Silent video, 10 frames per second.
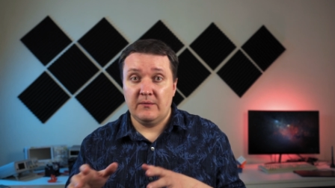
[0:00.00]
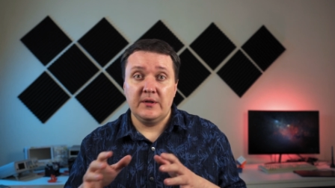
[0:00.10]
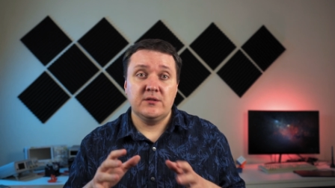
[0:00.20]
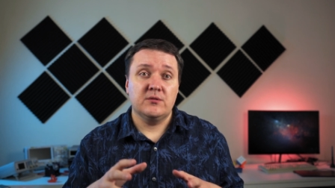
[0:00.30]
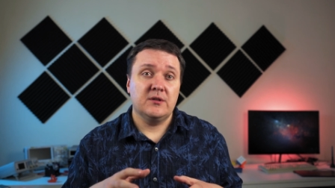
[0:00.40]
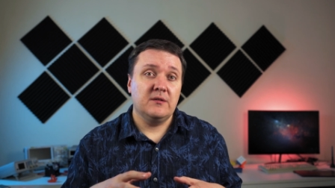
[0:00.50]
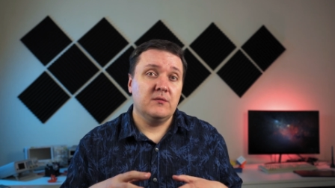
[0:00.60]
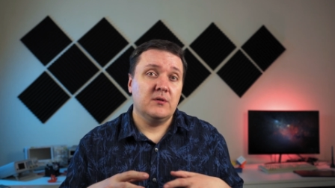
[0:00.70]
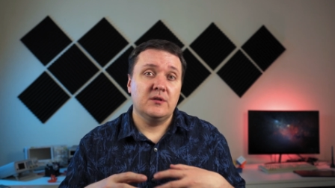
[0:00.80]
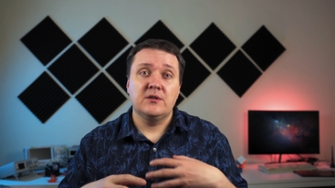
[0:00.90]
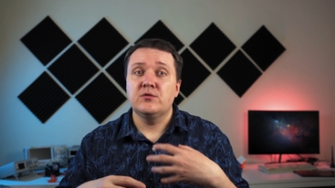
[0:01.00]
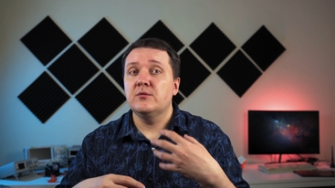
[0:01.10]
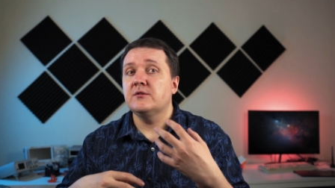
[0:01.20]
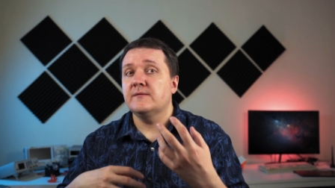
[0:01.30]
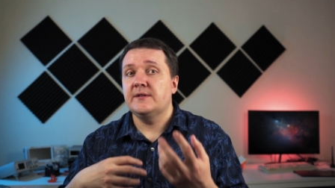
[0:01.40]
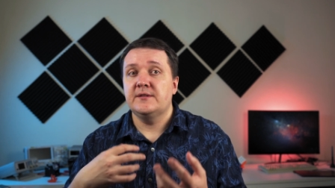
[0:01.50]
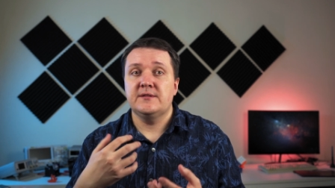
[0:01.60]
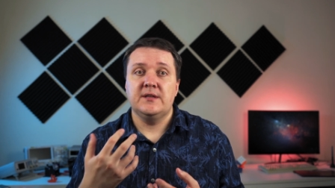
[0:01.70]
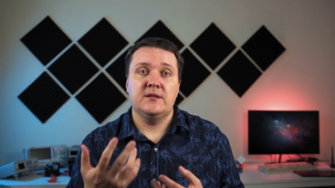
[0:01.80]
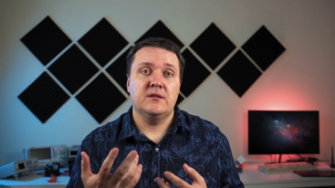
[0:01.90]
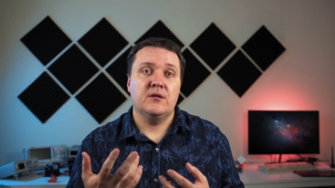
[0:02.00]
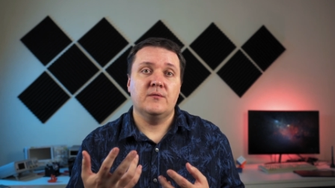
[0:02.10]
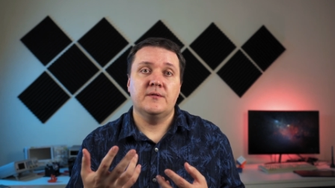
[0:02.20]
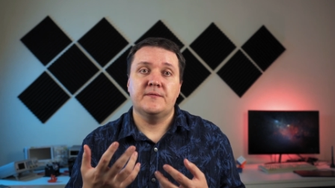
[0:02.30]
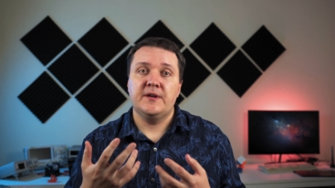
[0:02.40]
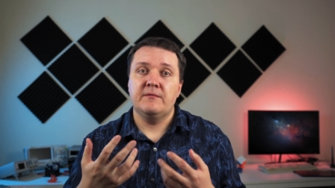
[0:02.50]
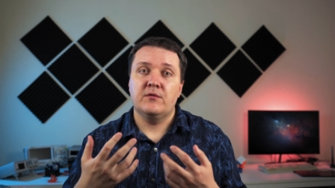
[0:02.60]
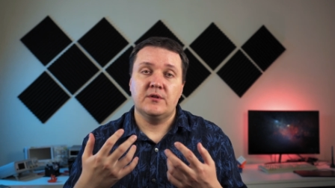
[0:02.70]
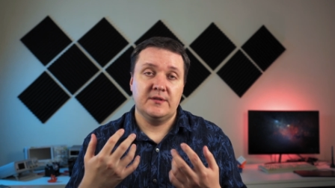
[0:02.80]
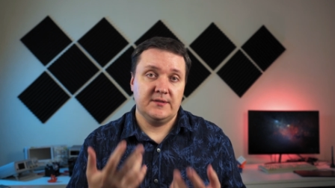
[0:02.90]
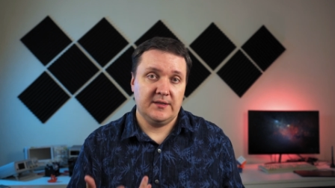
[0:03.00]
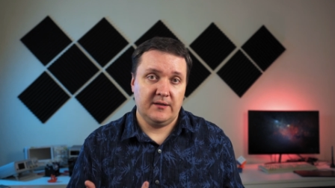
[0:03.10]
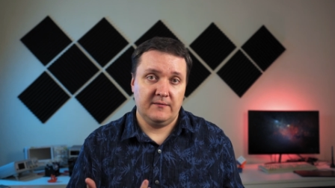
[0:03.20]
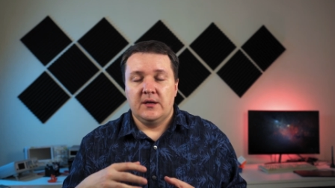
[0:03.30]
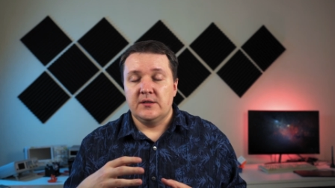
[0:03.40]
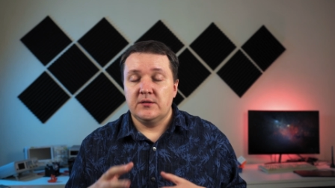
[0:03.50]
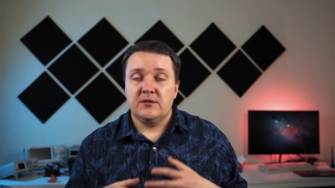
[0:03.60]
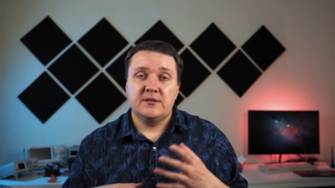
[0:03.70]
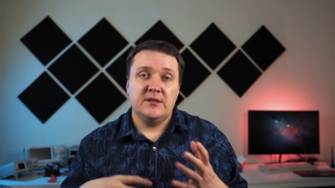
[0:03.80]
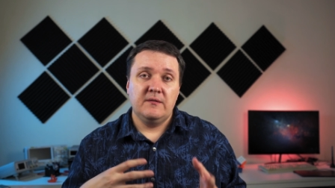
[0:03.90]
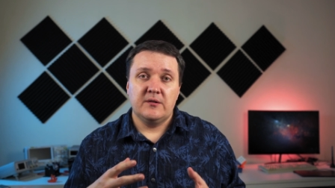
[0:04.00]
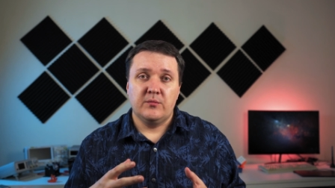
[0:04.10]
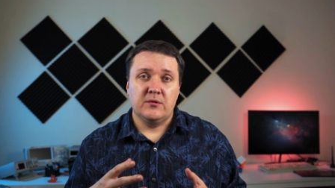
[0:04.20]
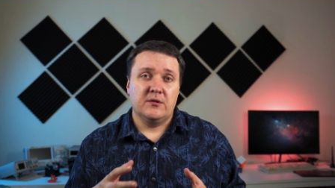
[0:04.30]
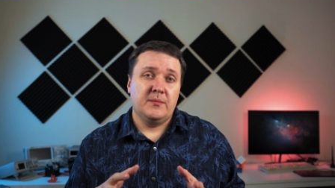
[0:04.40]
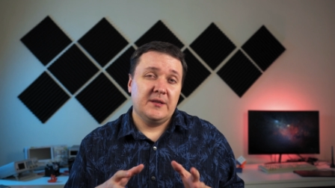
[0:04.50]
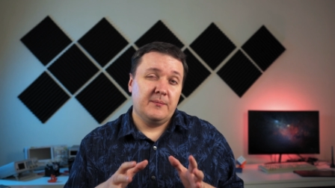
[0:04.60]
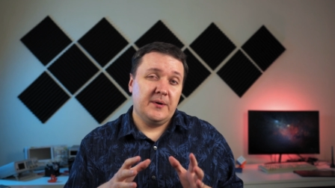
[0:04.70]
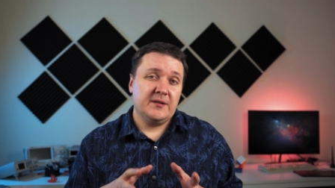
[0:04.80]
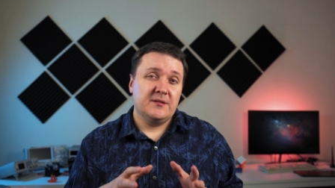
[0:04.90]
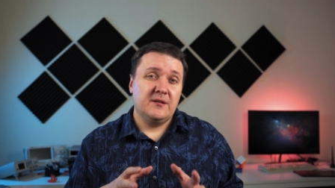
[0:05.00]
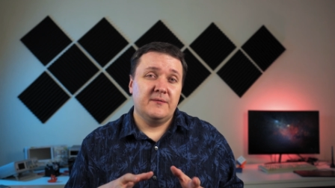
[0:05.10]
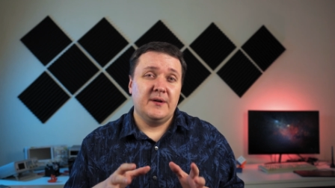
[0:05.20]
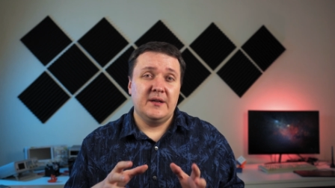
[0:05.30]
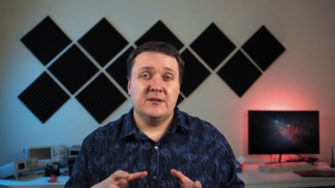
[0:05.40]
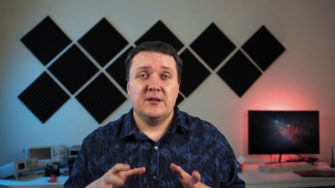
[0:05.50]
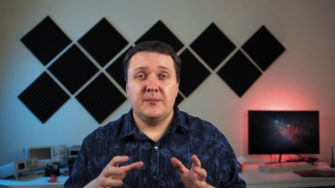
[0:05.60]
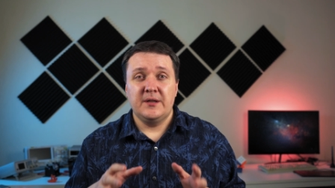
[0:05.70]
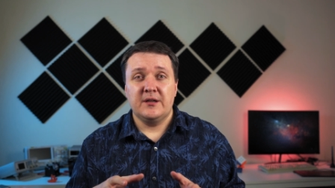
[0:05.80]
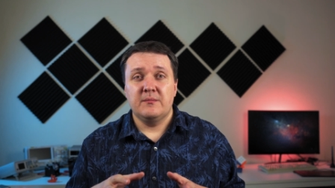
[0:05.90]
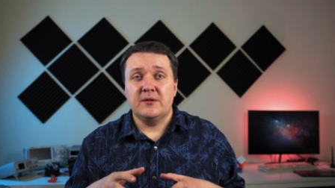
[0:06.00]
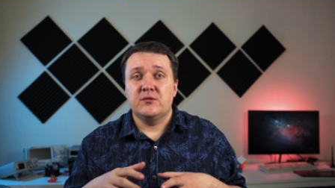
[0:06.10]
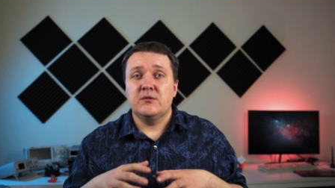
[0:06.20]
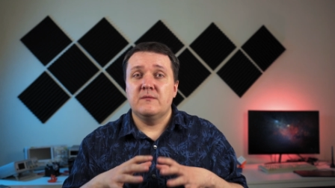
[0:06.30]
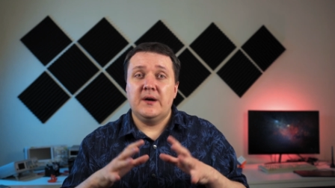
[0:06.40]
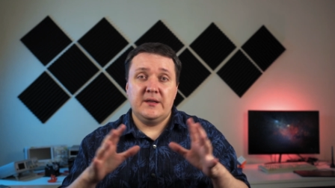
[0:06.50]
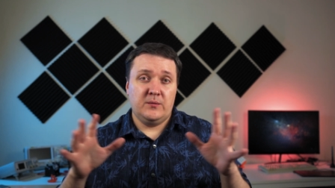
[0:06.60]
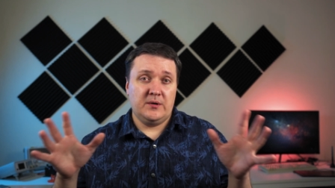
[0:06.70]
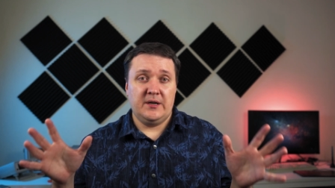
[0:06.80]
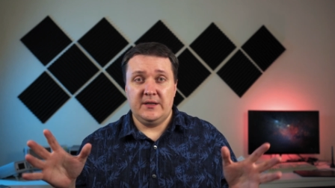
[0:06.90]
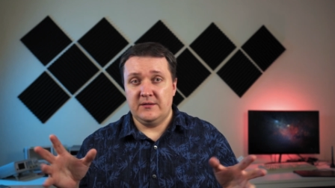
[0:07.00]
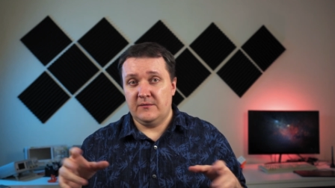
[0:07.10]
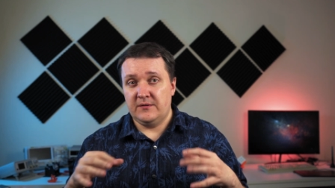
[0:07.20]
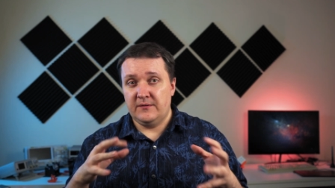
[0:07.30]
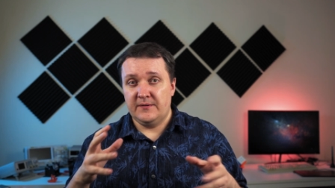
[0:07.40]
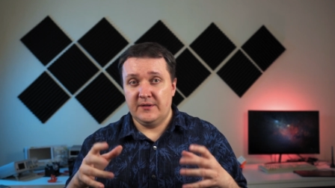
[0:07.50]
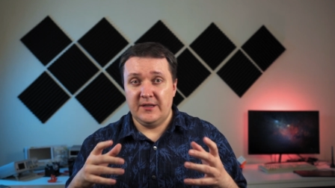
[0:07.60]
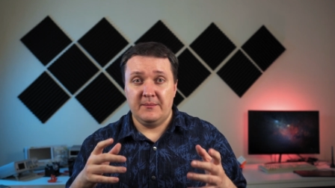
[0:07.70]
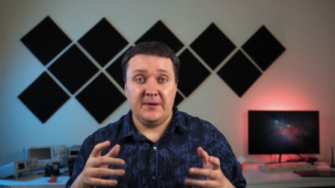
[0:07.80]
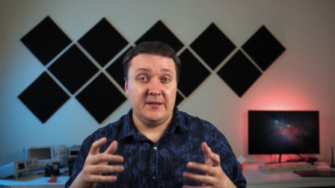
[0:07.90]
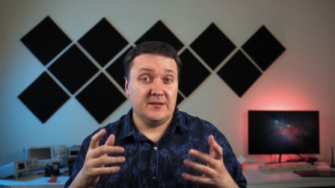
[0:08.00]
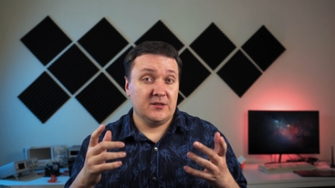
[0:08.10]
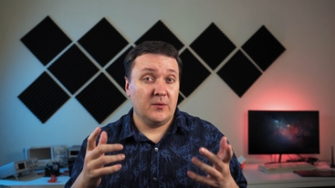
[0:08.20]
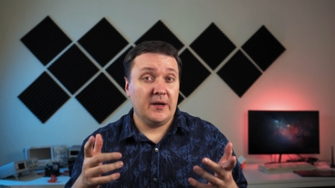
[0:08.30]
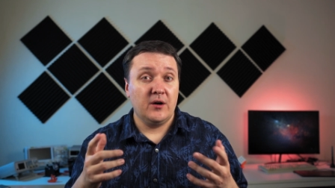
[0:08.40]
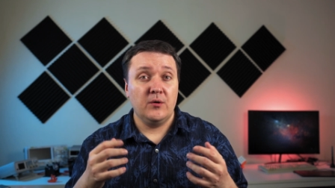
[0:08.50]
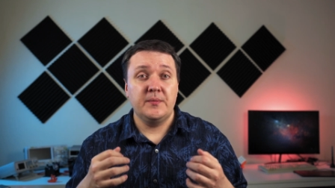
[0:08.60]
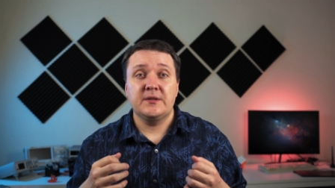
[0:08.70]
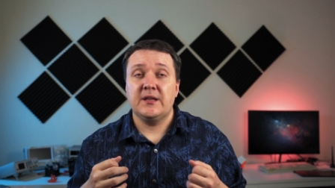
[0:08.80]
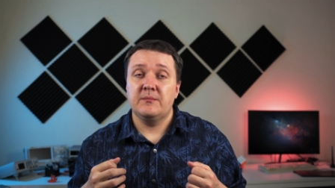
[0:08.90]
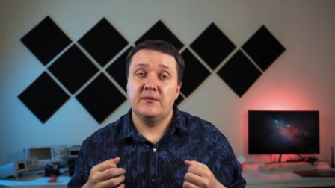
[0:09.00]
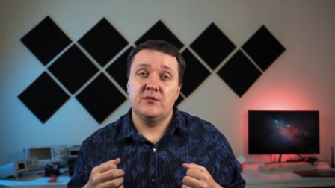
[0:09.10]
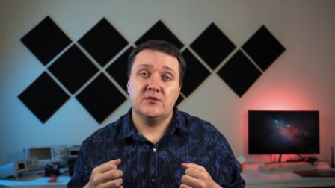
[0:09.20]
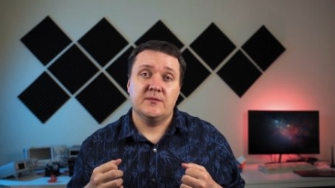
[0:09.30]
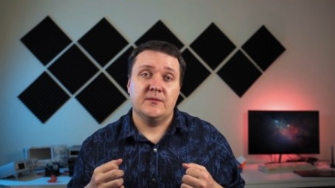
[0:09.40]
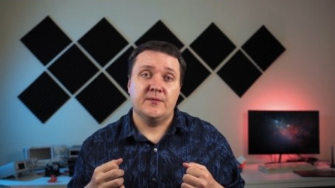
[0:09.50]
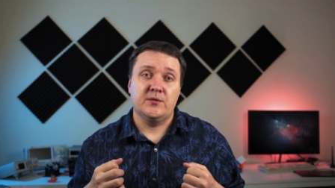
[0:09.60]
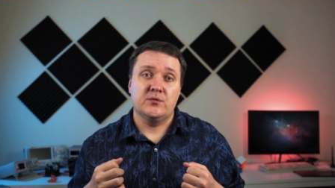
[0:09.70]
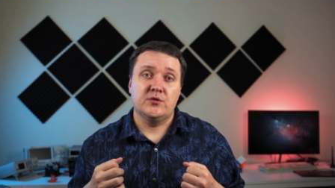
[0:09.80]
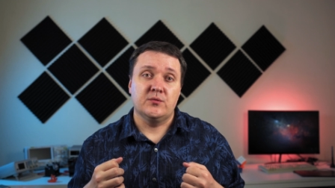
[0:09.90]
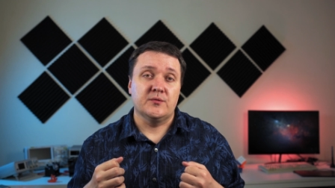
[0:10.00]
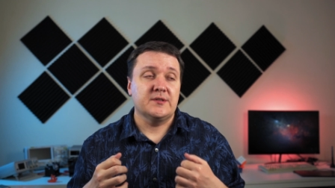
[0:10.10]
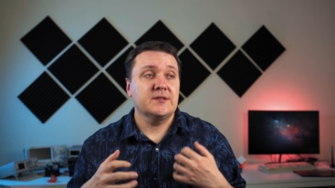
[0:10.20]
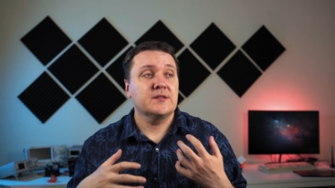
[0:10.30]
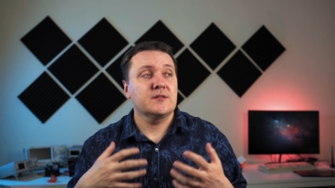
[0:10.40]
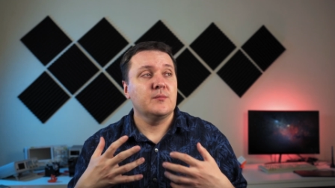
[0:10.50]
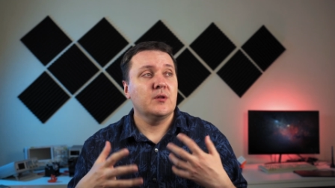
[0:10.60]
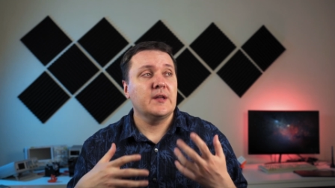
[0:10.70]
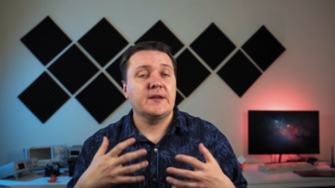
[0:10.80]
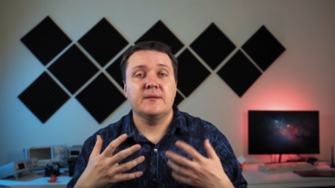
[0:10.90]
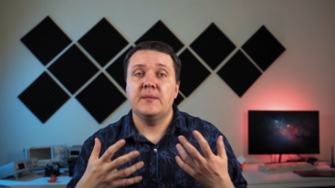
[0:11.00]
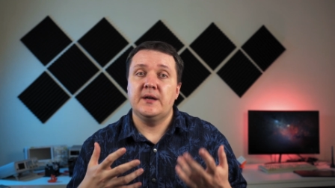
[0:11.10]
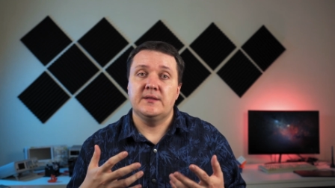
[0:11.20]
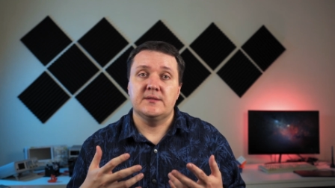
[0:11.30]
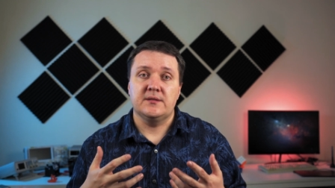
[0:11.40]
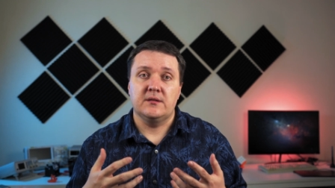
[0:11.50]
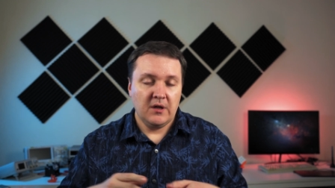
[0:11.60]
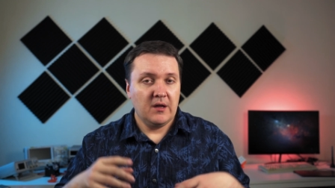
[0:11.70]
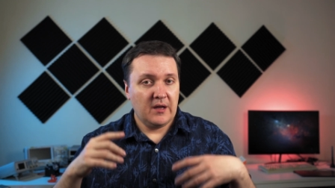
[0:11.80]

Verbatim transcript: I want to give you an intuitive understanding of the framework itself. It's not a silver bullet, but I personally find it applicable to a wide variety of different domains, so I hope it can be useful for you too, since it's more like a mindset.